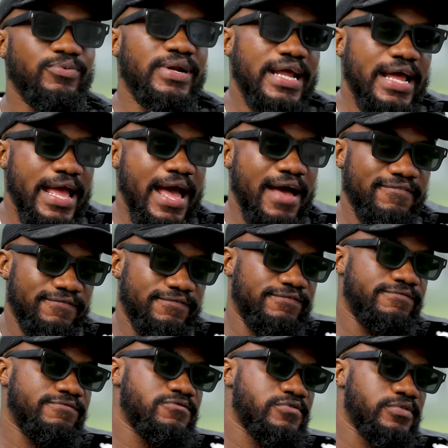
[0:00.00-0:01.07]
when I have
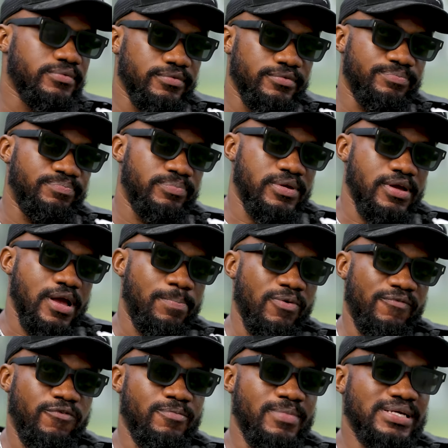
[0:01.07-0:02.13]
a
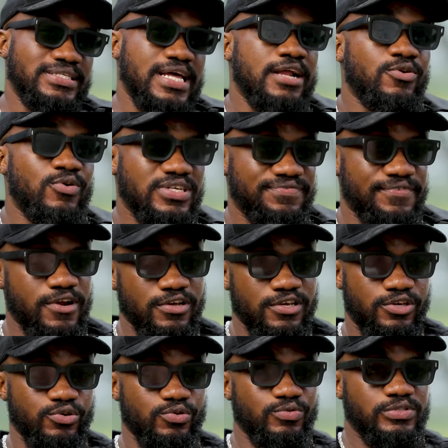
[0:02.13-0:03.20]
performance that I know is very
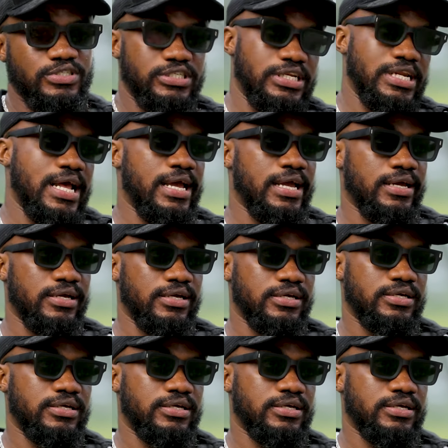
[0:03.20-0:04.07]
huge, like,